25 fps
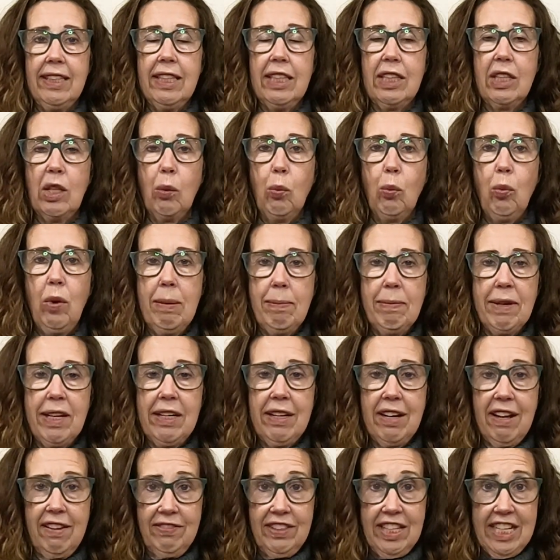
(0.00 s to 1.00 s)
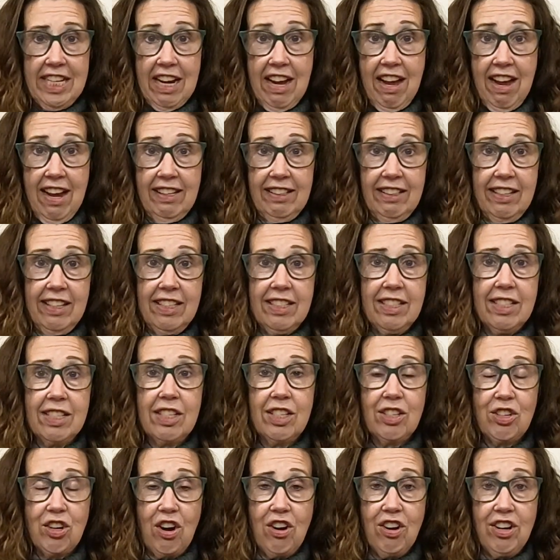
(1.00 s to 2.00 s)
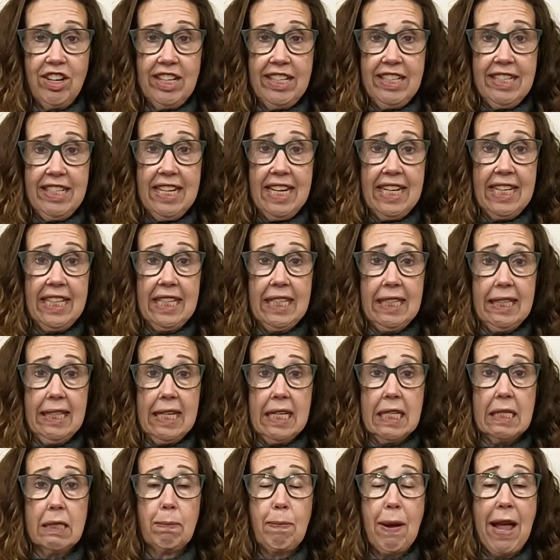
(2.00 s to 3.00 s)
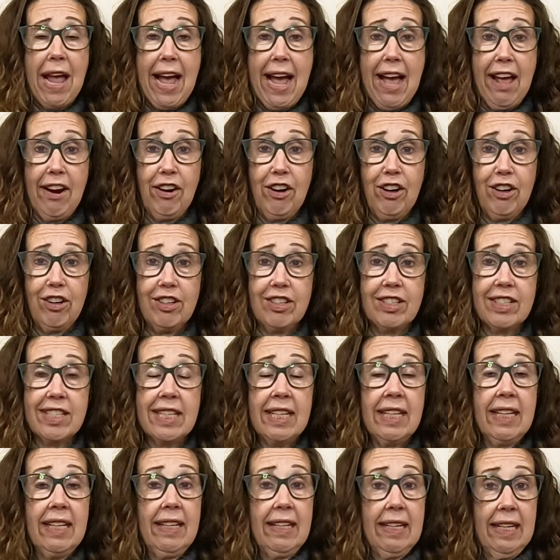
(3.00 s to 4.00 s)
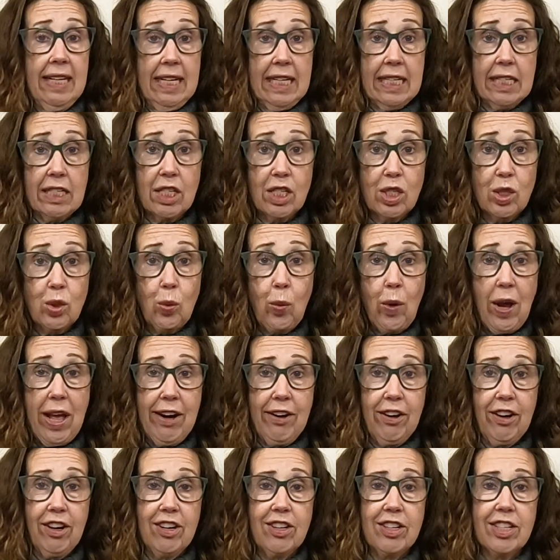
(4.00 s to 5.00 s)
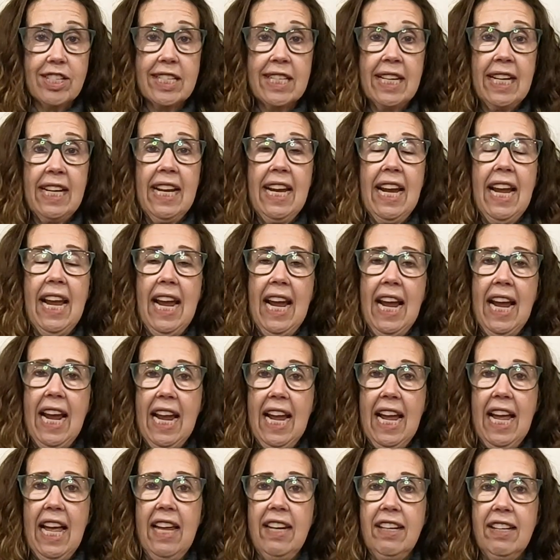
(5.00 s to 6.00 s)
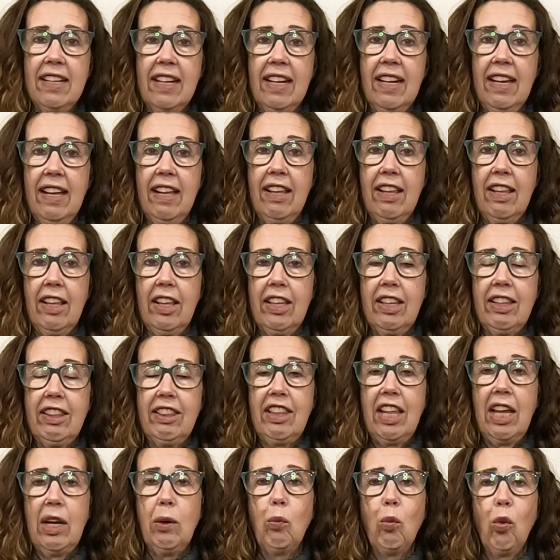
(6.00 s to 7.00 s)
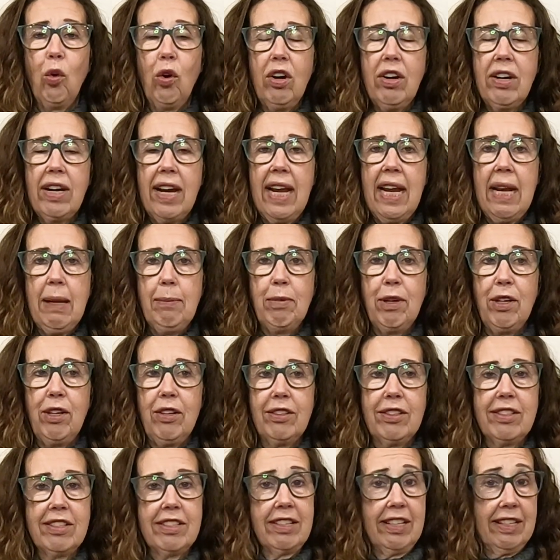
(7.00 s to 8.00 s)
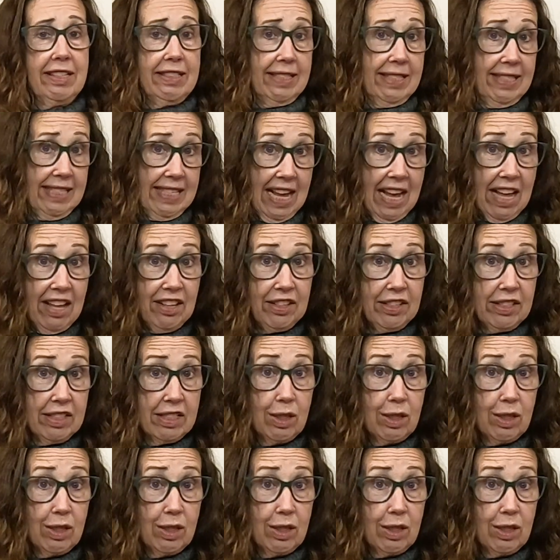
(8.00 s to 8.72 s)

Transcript: the women of the island started knitting these patterns into sweaters, and they weren't able to sell the